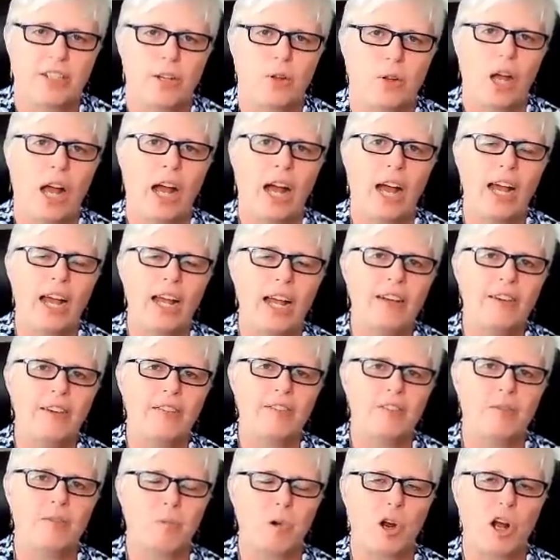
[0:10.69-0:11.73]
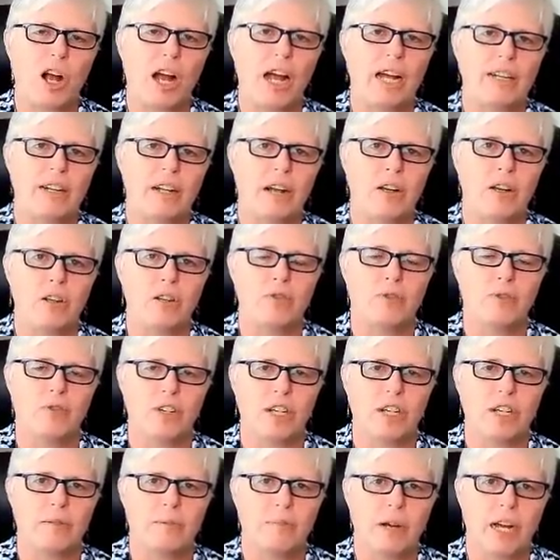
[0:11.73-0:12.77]
So I have brought a good
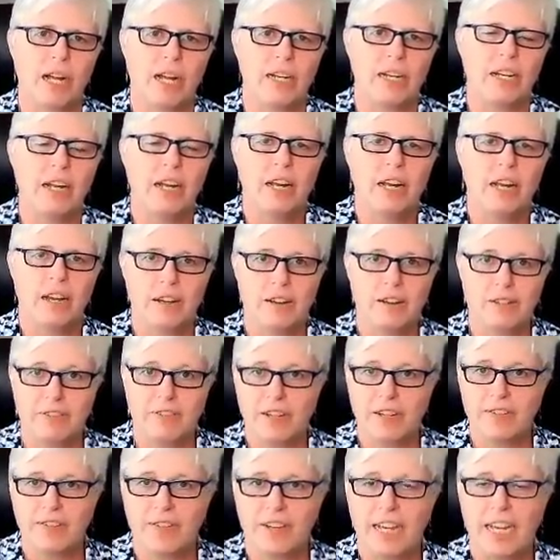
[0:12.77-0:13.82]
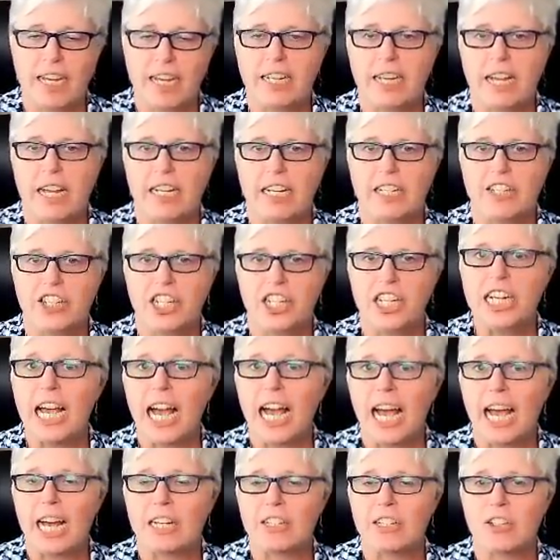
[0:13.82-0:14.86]
friend of mine, Afefe, and she
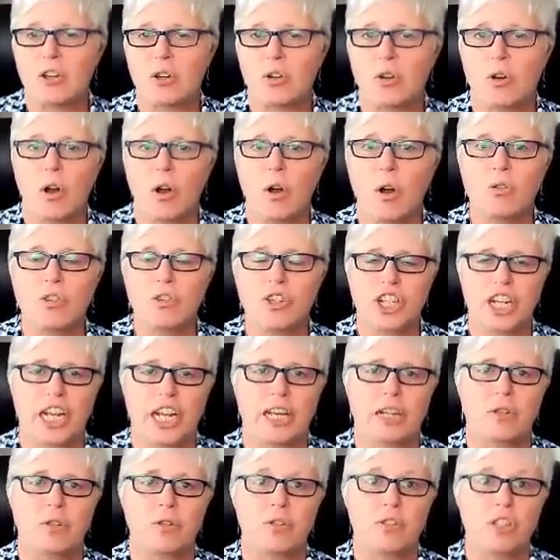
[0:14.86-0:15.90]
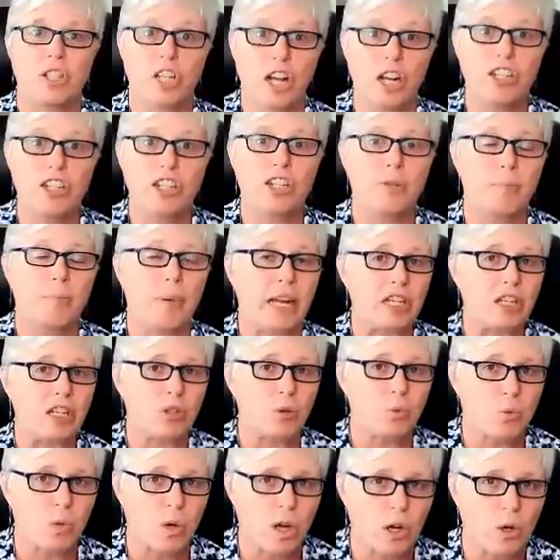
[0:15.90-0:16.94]
has her own channel, Touched by
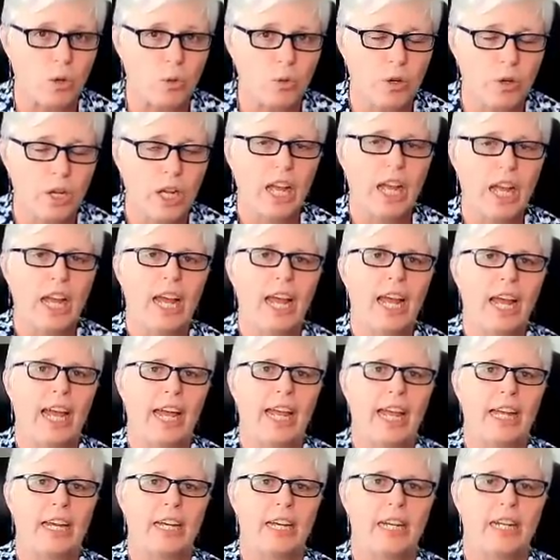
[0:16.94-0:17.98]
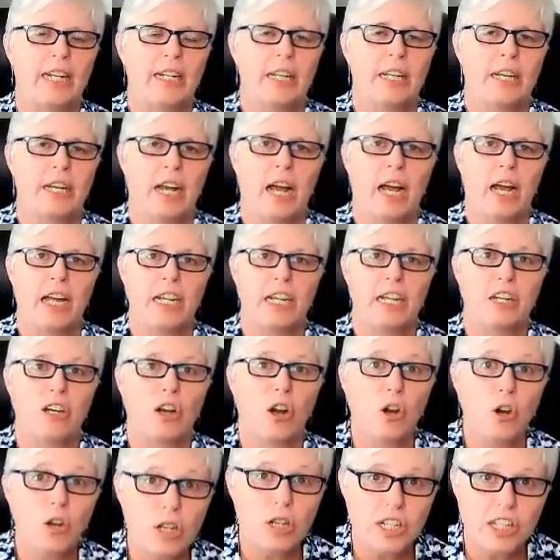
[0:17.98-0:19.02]
Tarot. And I
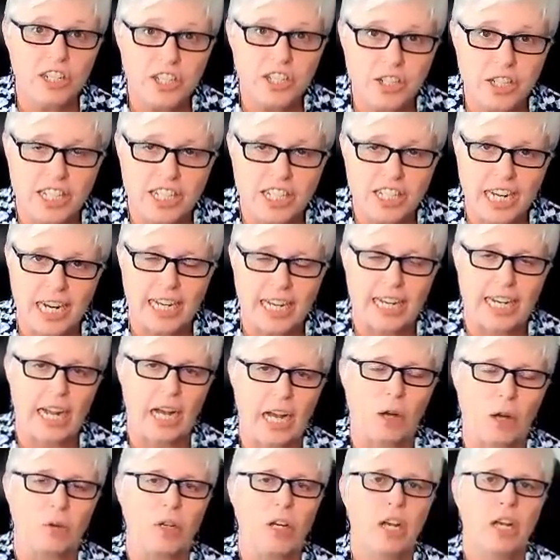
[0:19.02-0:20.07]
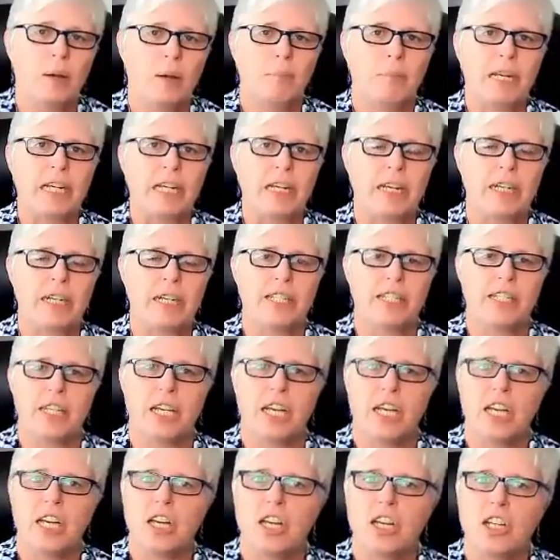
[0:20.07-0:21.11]
encourage you to check it out because
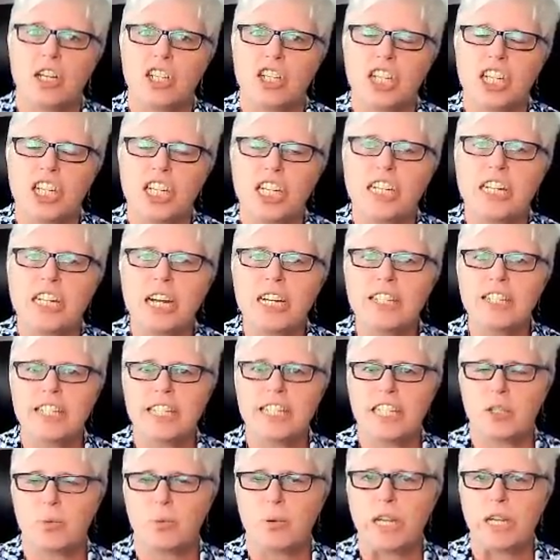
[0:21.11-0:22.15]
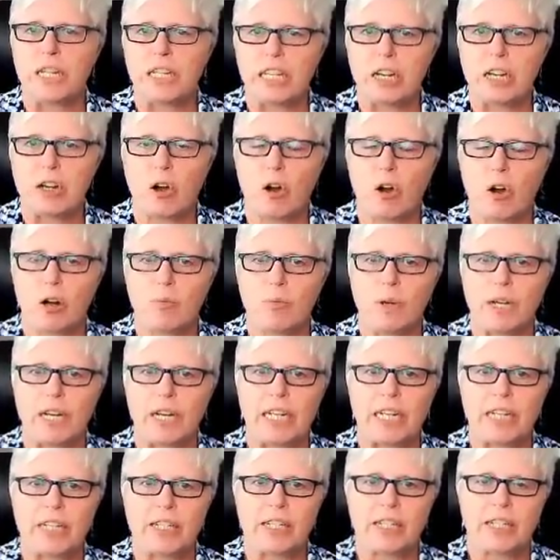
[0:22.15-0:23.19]
she does these weekly card
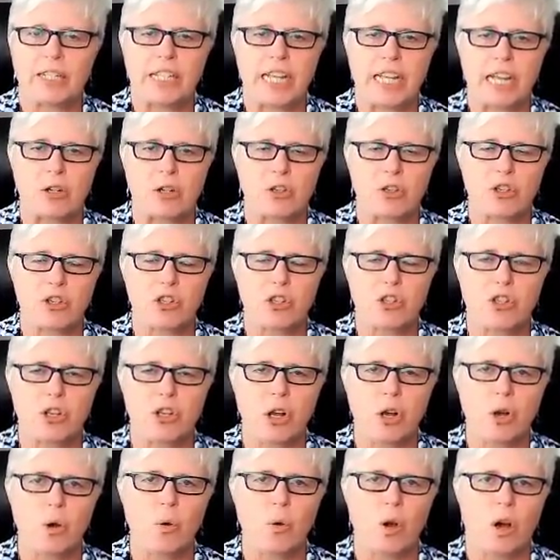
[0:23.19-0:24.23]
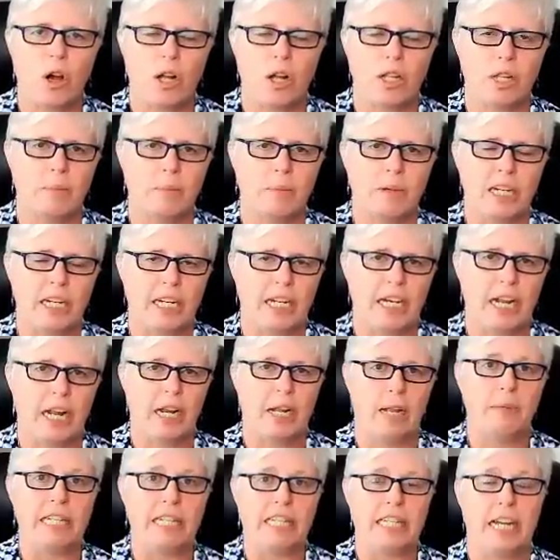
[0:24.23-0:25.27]
readings that are so on the money. Now,
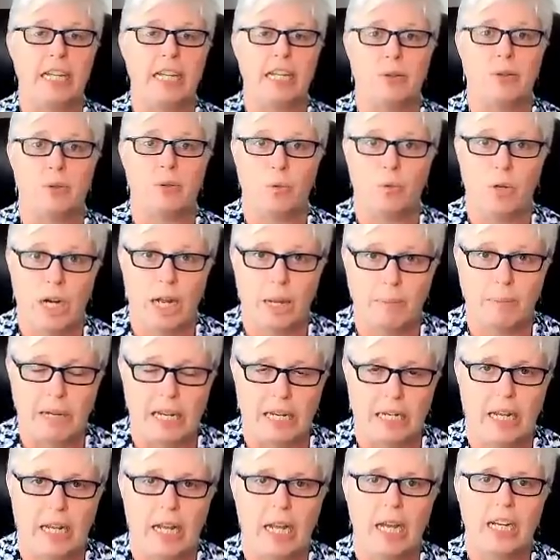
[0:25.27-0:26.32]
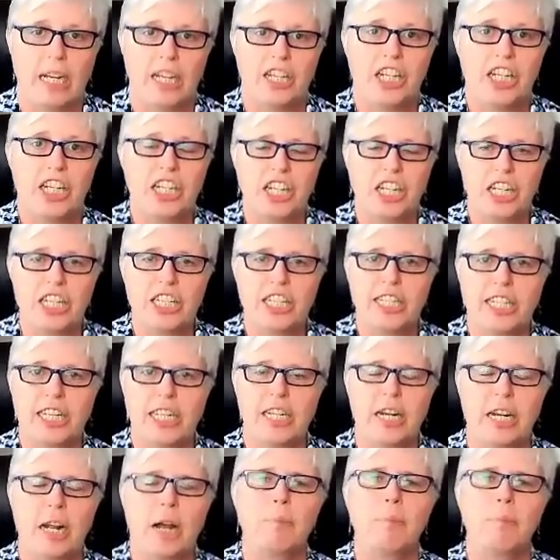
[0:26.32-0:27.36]
let me tell you what I mean. She just
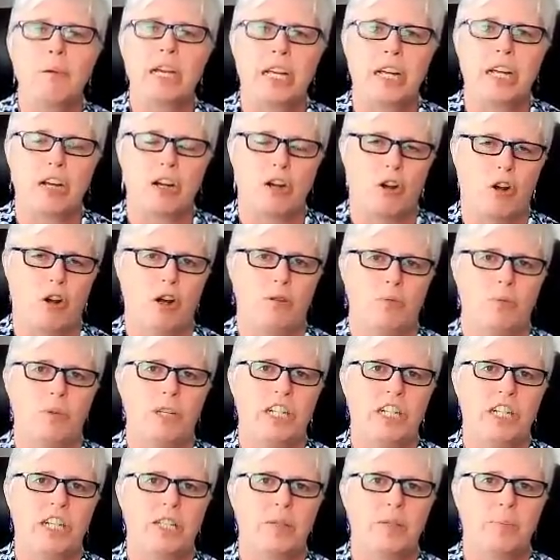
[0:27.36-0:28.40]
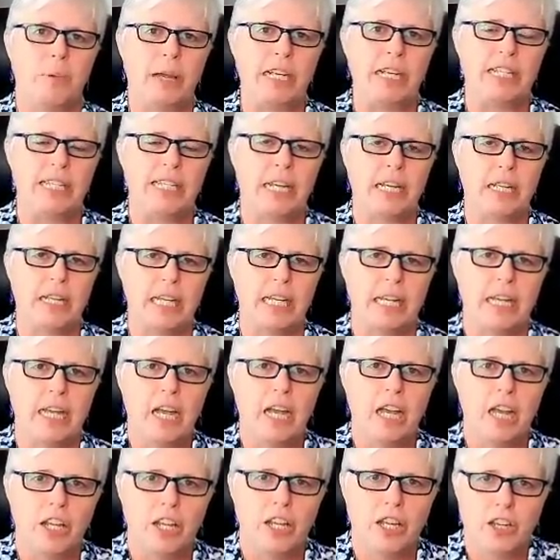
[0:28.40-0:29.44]
did a pick a card, which is basically
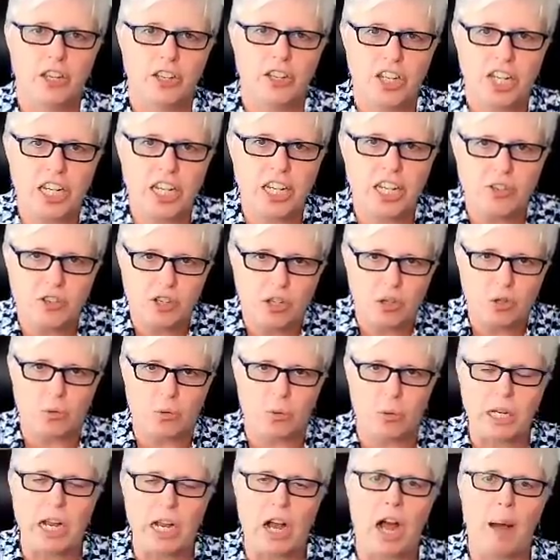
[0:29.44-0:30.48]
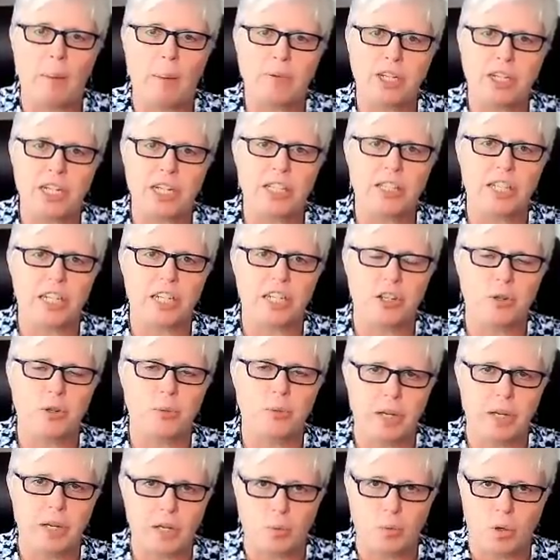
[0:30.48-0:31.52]
she gives you three options and you
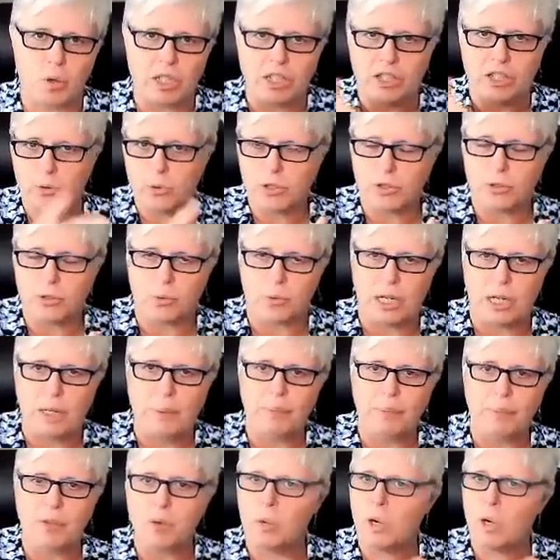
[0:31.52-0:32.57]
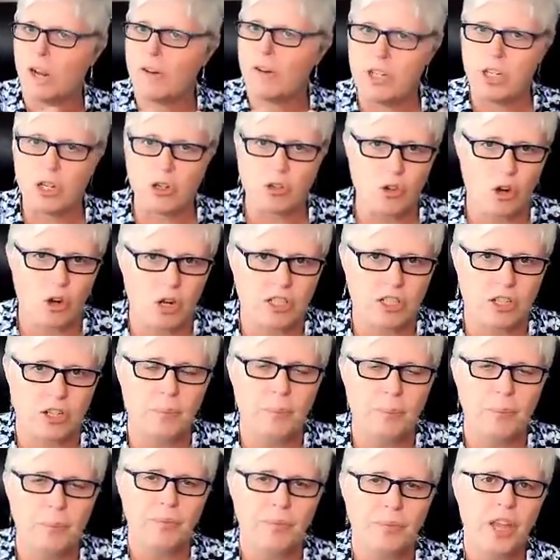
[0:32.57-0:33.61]
pick one, two, or three, whatever you're drawn
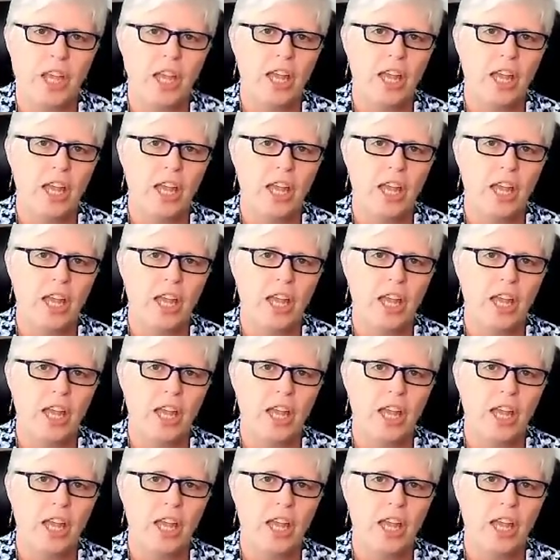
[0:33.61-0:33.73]
to.